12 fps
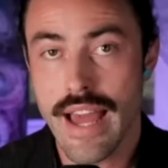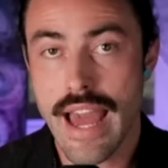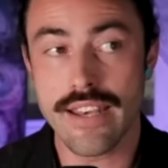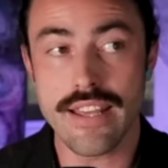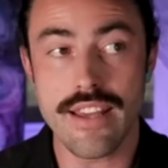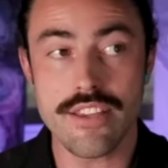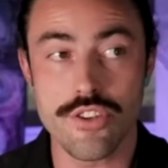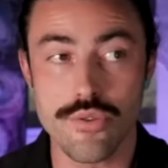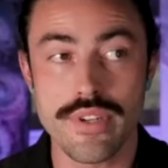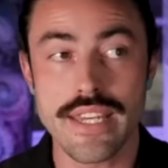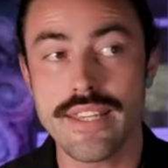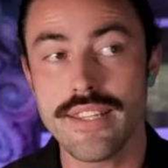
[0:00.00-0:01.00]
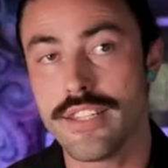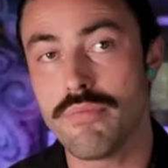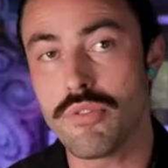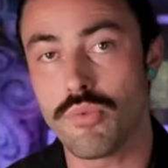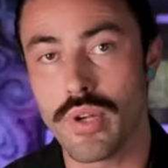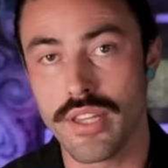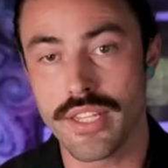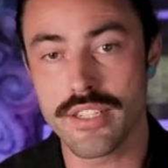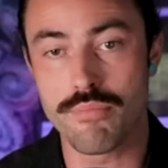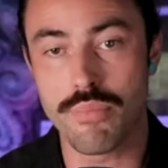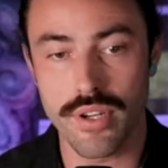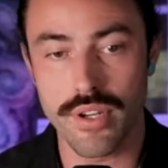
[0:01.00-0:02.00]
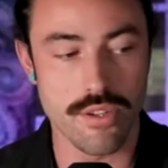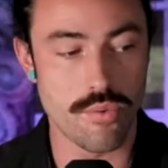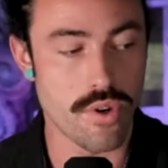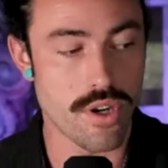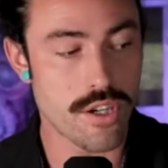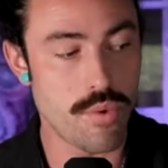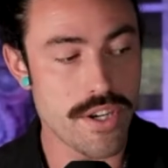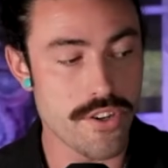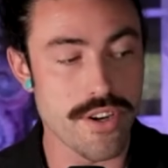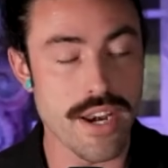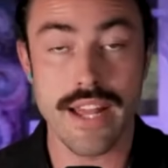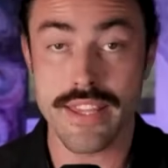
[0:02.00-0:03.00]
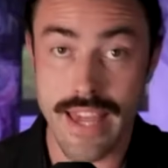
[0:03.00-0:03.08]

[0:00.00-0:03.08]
And you need to be willing to put in the work when you're not